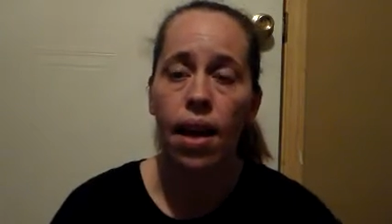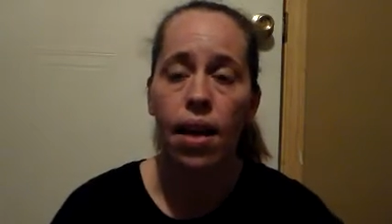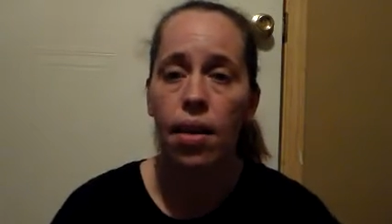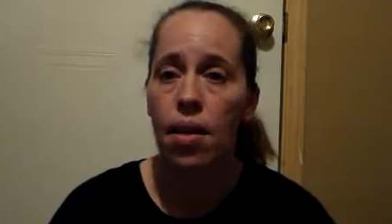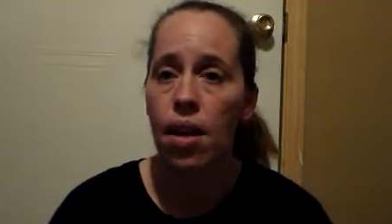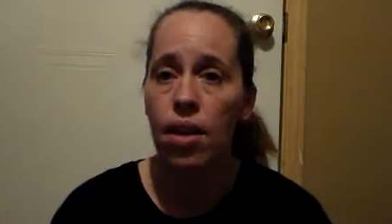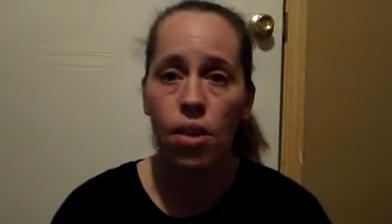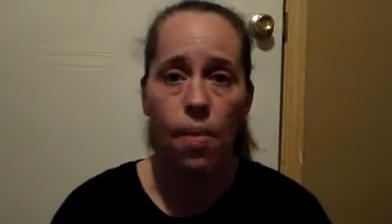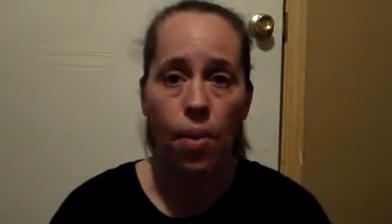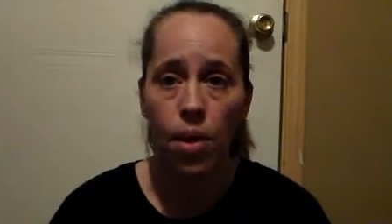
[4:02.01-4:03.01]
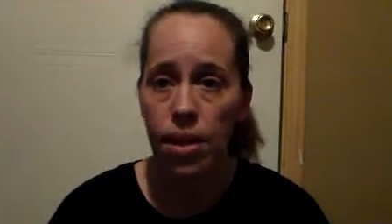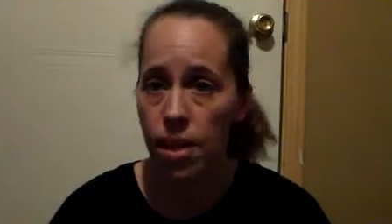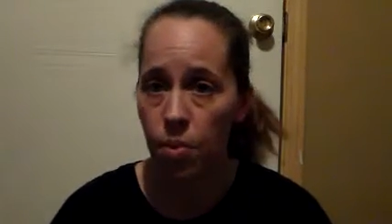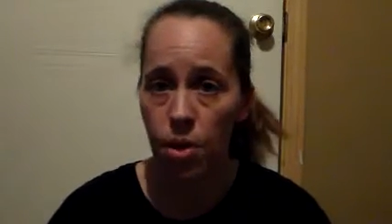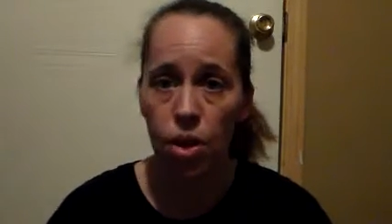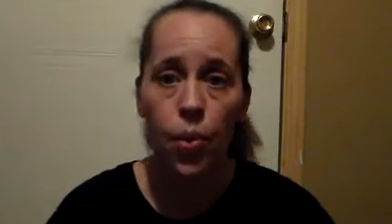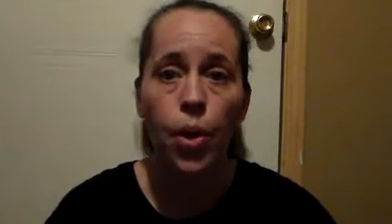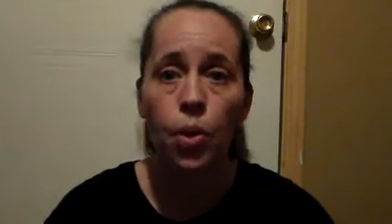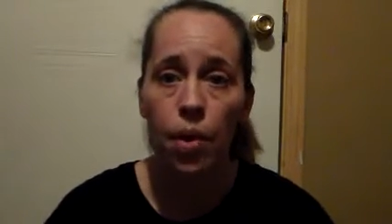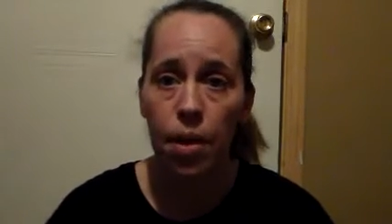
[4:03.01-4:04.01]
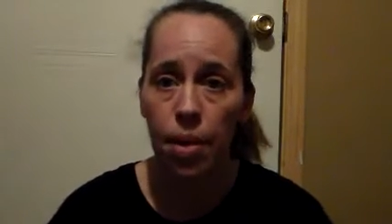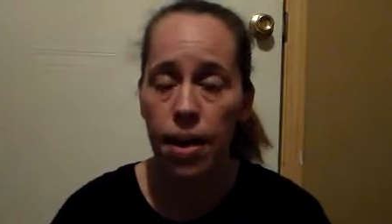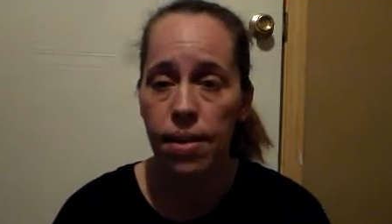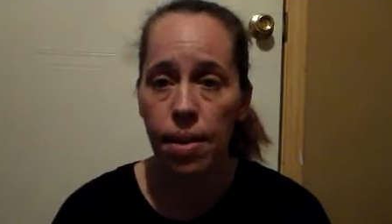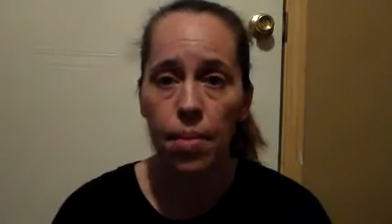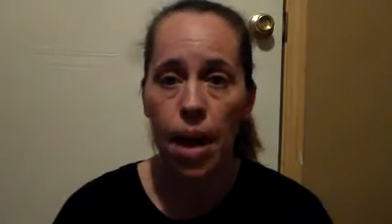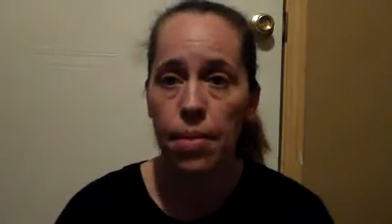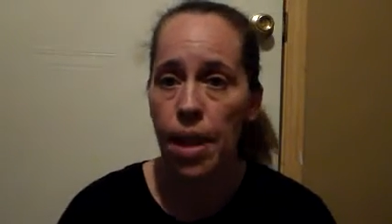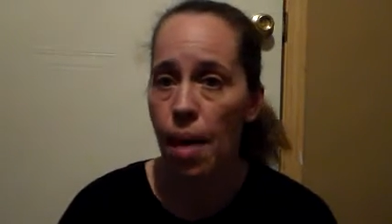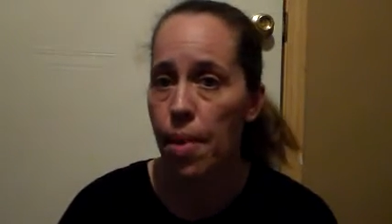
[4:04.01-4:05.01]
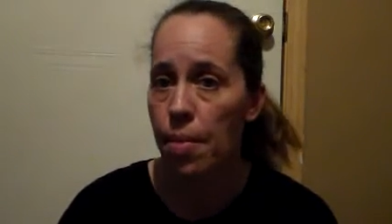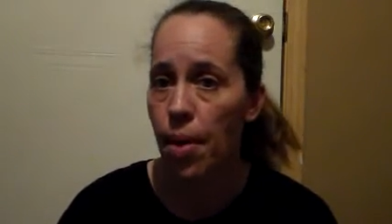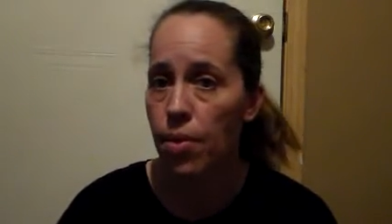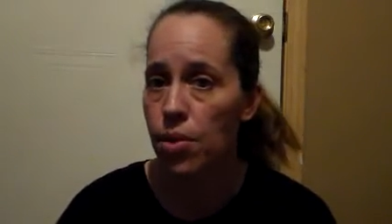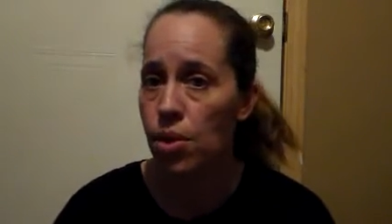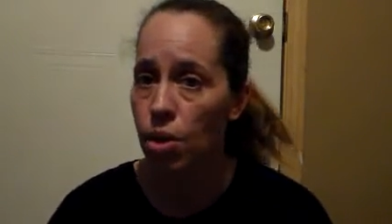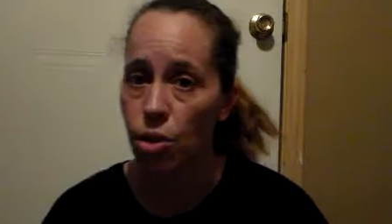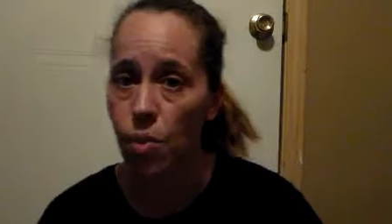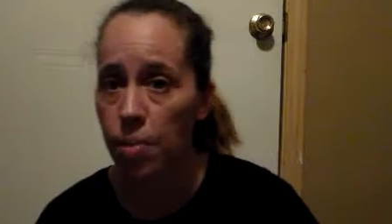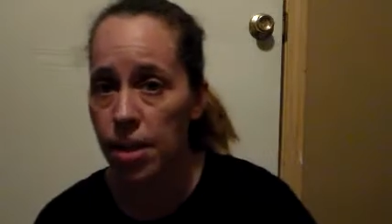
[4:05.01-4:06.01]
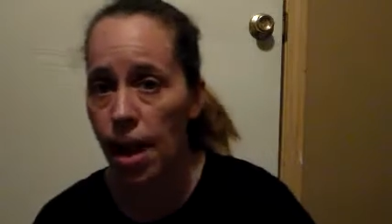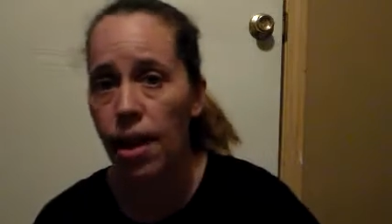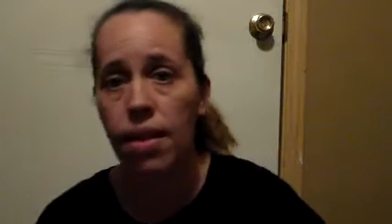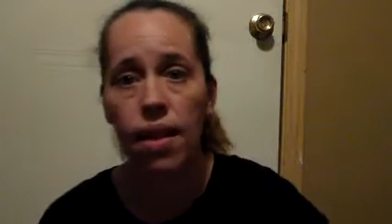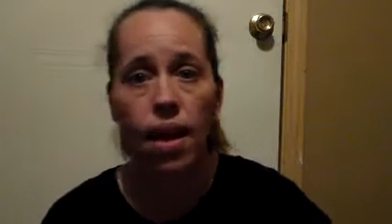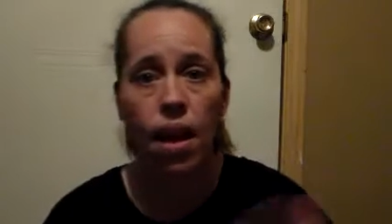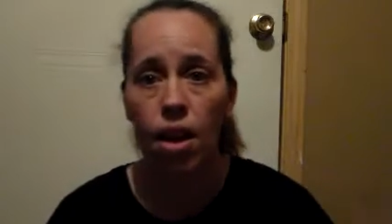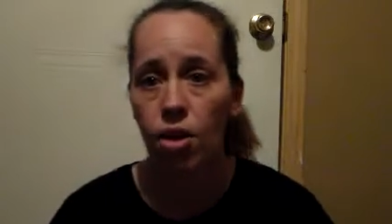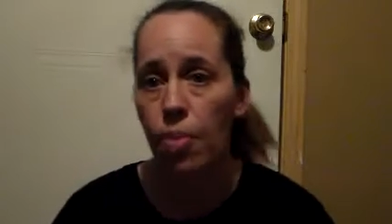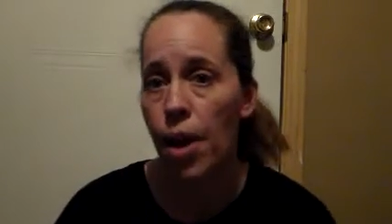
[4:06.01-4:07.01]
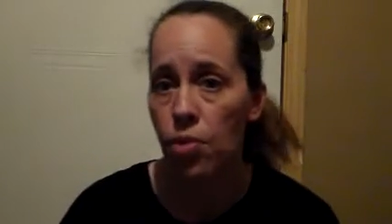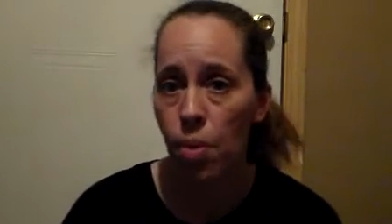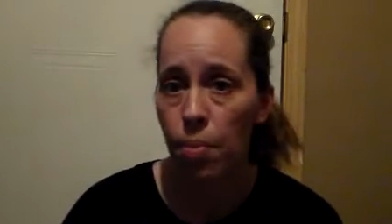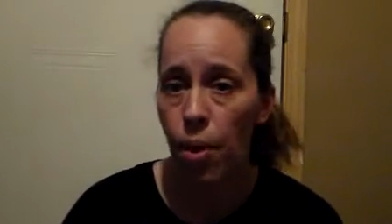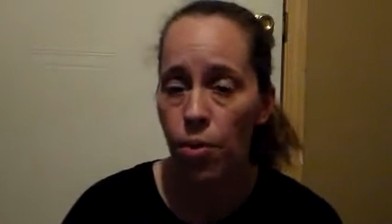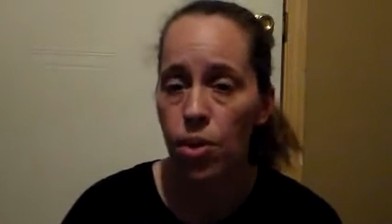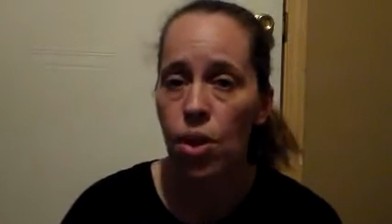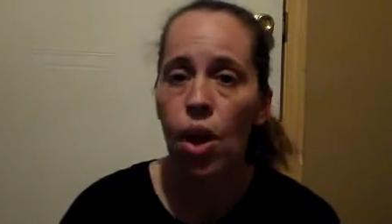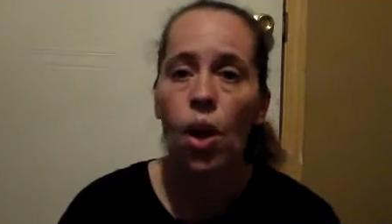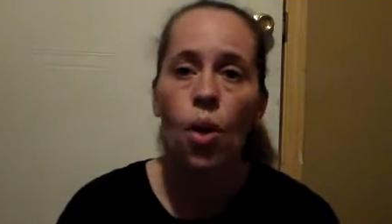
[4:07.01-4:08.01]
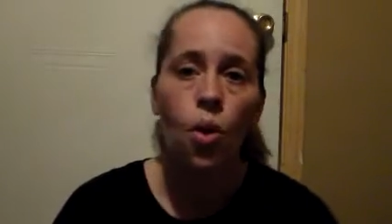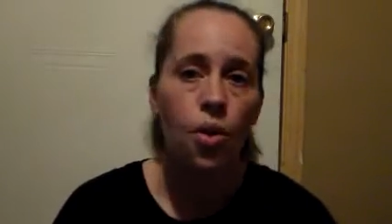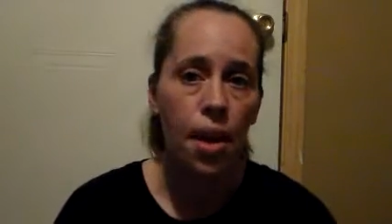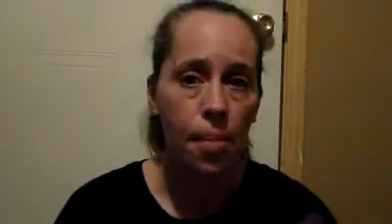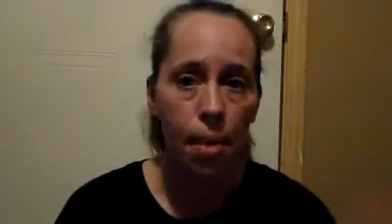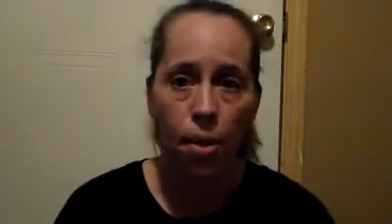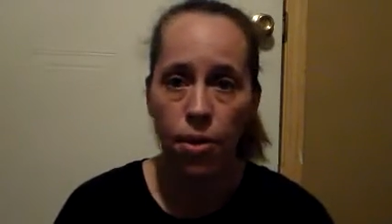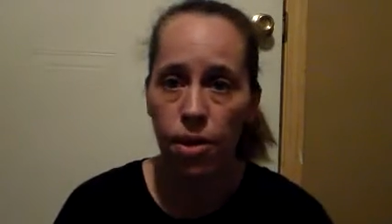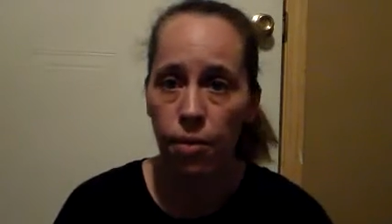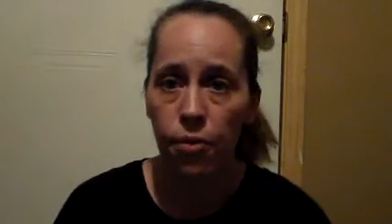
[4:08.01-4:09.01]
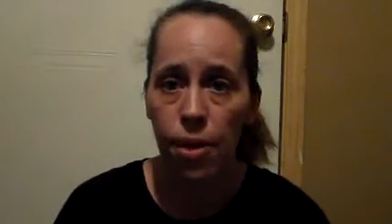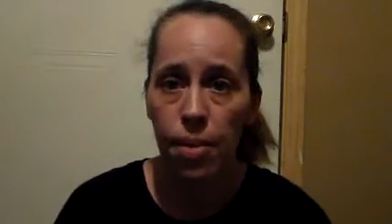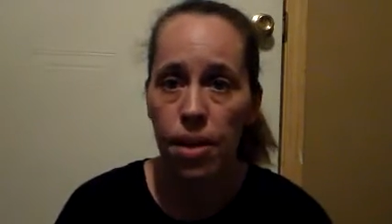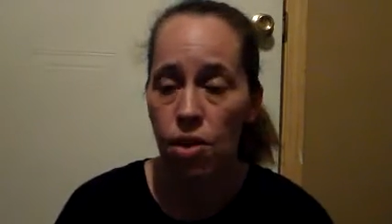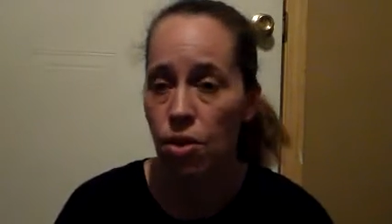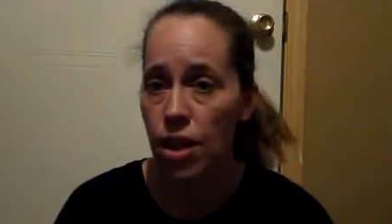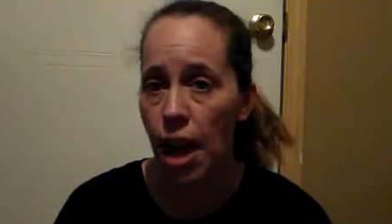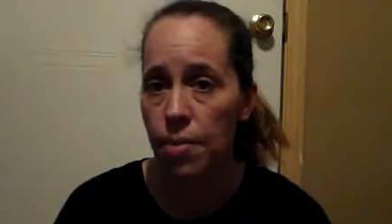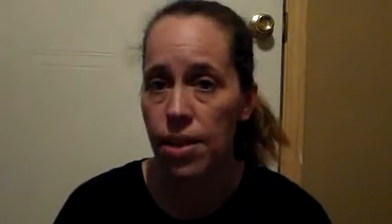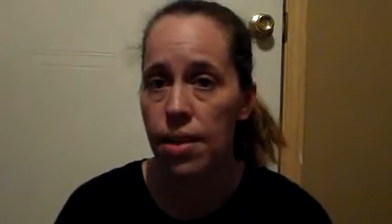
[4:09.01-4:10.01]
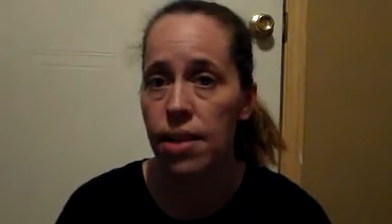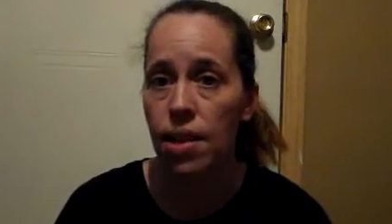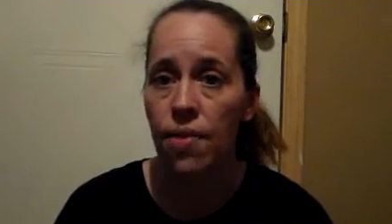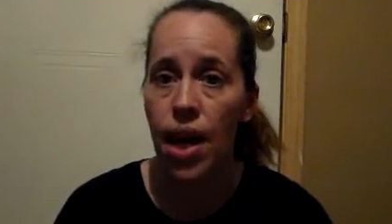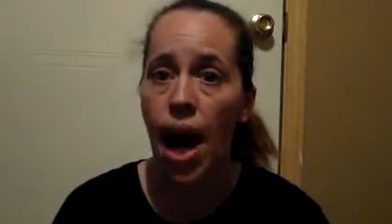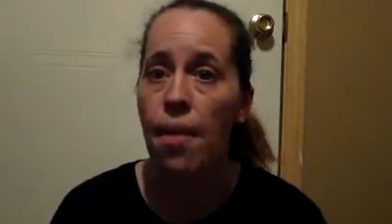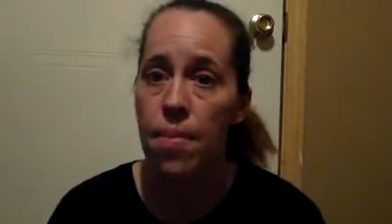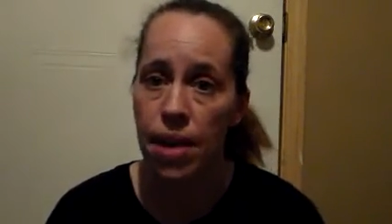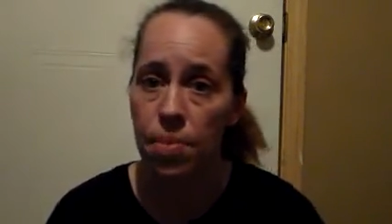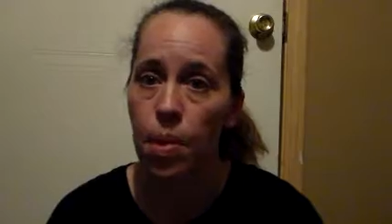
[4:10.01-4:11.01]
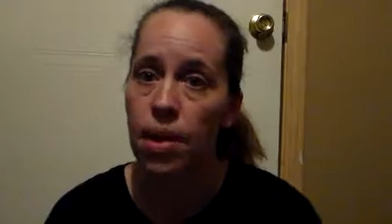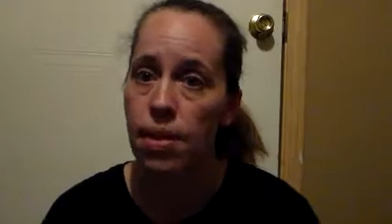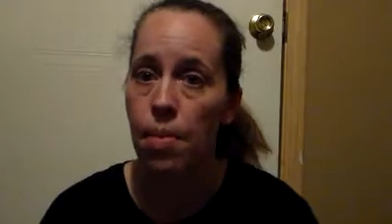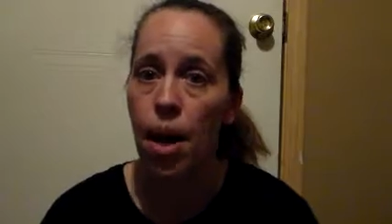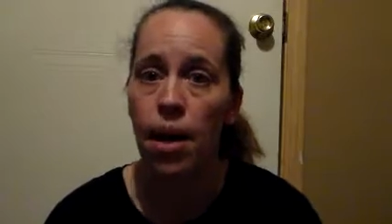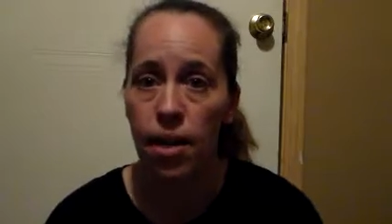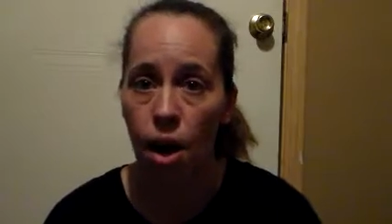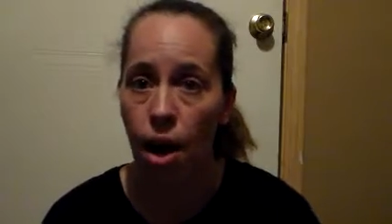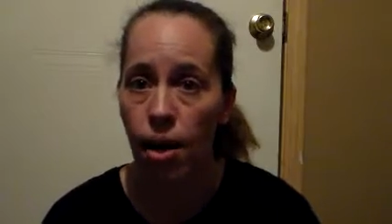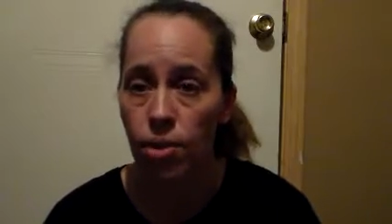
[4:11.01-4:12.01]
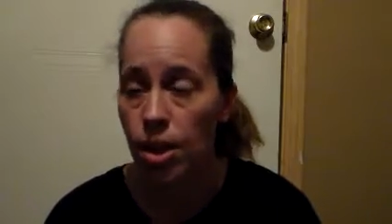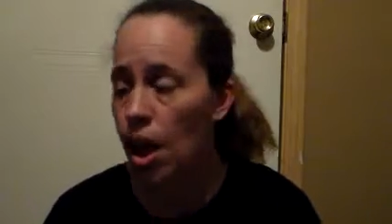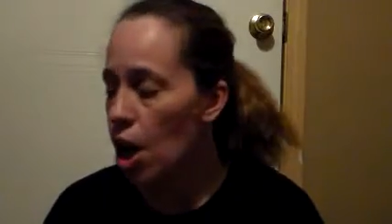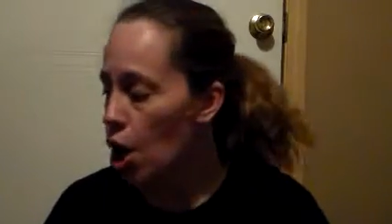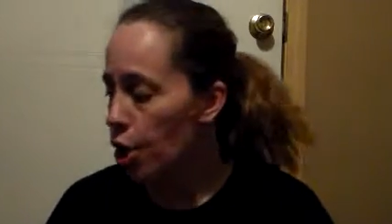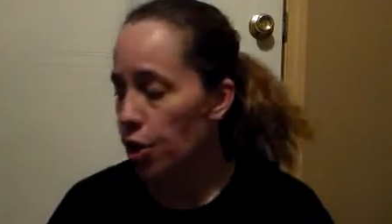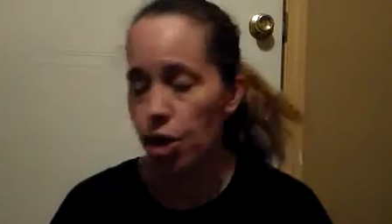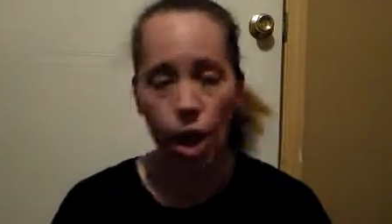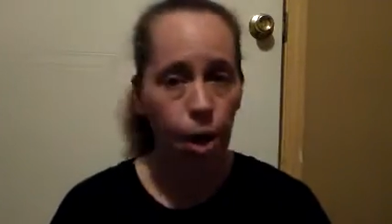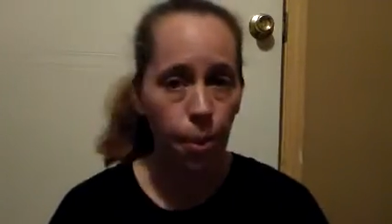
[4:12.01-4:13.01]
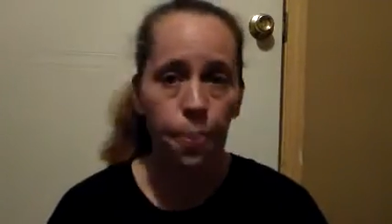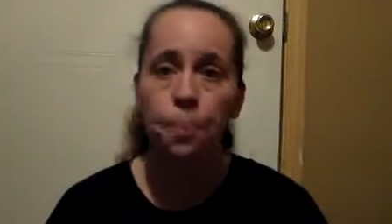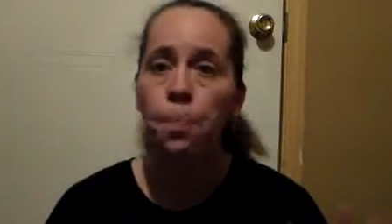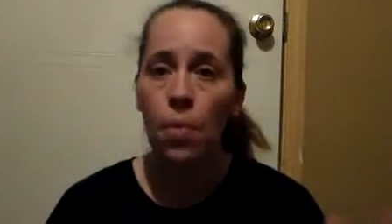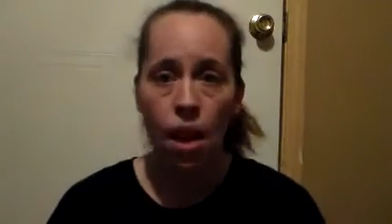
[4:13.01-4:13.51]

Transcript: And you may want to stick with two or three because sometimes I may post a sweepstake that another page won't post, or they may post some freebies that are time sensitive that I miss because I'm not in the house. So